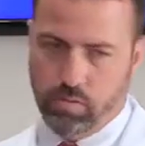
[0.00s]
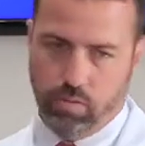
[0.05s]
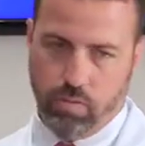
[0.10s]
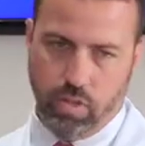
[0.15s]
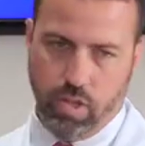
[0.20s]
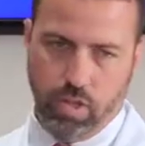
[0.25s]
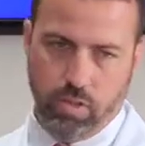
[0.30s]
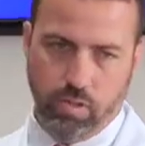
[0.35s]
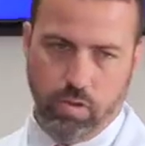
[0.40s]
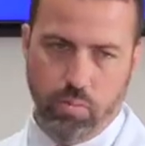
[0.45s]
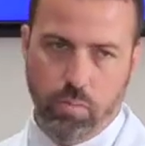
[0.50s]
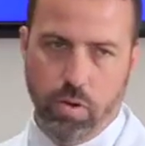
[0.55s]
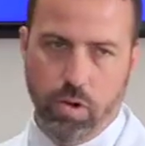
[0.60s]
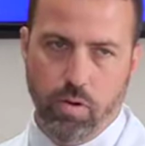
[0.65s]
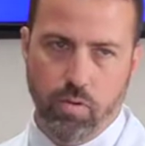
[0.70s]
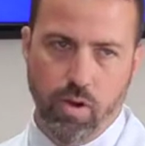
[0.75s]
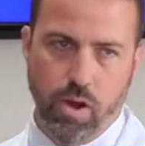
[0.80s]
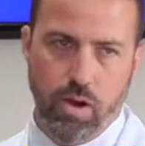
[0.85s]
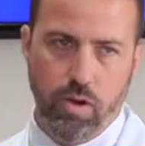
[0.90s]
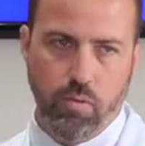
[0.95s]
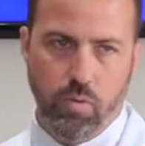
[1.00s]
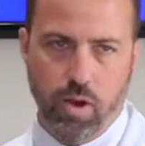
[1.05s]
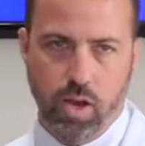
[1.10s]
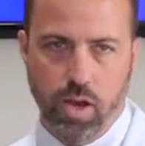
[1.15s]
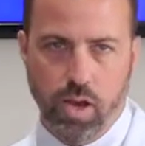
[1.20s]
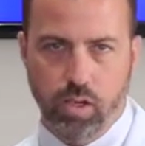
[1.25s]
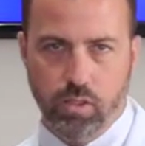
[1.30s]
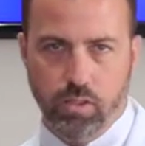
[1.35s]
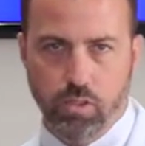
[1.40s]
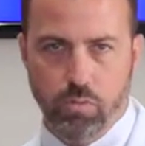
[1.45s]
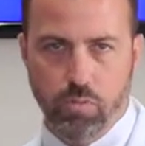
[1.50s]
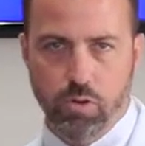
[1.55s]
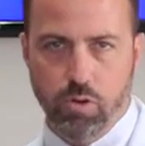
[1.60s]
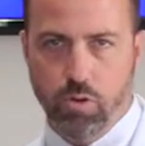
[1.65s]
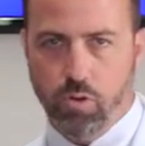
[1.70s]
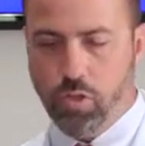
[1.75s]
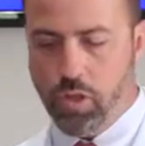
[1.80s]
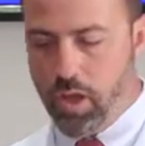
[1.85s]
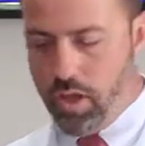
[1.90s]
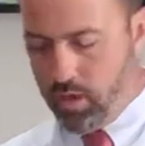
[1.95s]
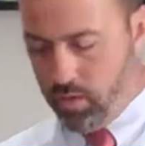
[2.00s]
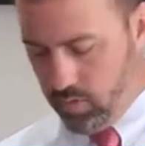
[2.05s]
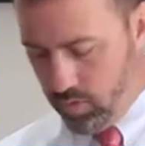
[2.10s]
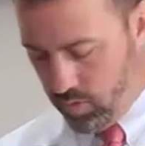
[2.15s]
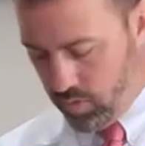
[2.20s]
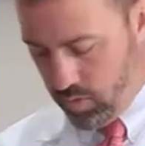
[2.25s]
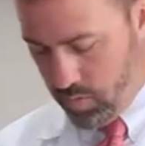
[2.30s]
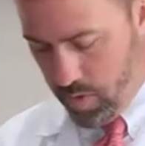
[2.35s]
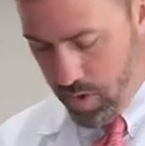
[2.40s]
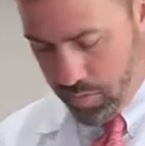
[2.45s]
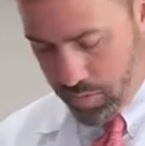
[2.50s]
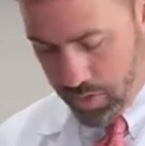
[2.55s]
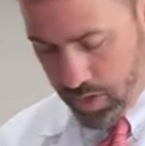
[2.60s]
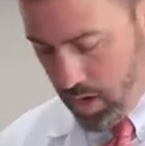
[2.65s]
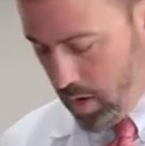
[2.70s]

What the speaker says: things that have been around a while, some new things, and some up and